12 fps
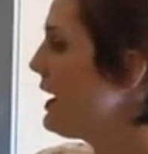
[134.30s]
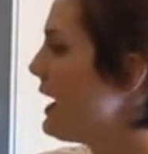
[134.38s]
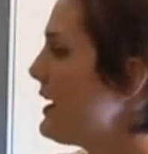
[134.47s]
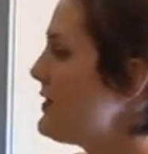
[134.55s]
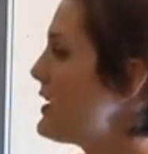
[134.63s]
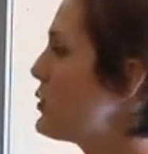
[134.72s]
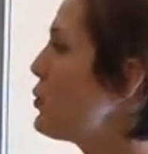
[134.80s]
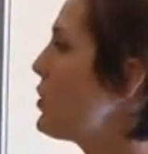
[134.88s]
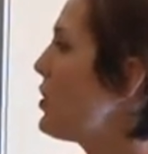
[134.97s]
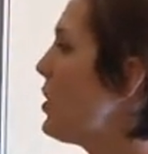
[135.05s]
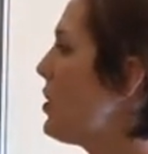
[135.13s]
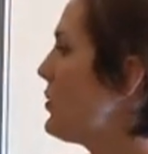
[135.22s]
And then
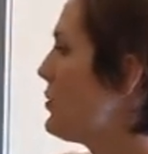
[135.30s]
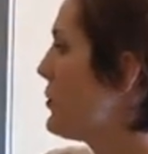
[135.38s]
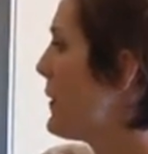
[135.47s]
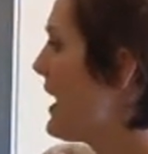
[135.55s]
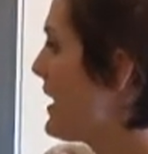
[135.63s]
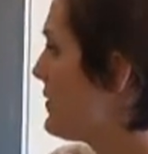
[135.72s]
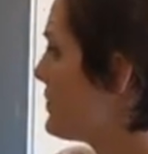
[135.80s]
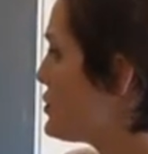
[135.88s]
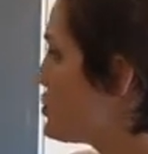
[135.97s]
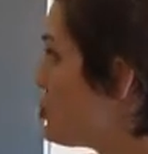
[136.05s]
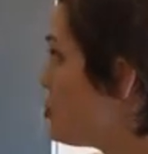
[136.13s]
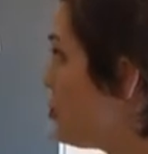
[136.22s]
we'll also have
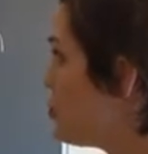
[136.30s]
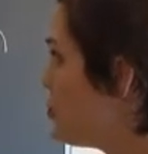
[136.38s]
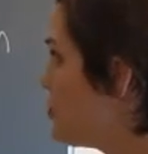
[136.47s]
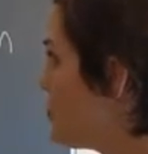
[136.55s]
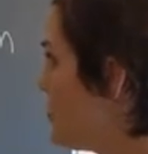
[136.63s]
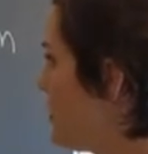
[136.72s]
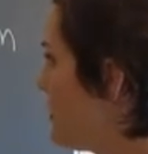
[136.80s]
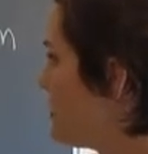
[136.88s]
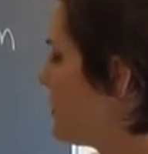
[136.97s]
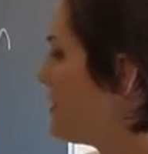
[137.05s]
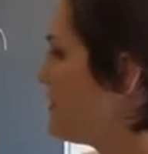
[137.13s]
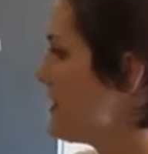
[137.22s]
2
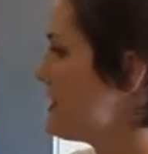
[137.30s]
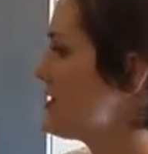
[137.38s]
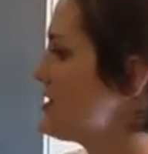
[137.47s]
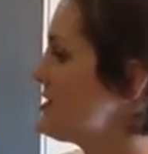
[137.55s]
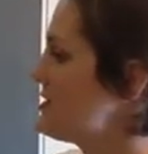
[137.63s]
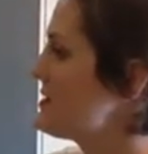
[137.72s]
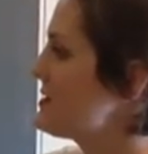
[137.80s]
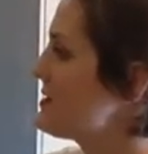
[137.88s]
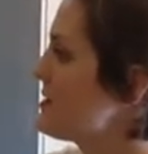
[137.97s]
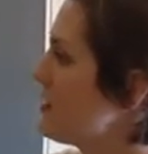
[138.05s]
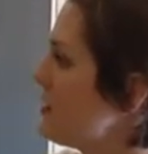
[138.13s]
faces,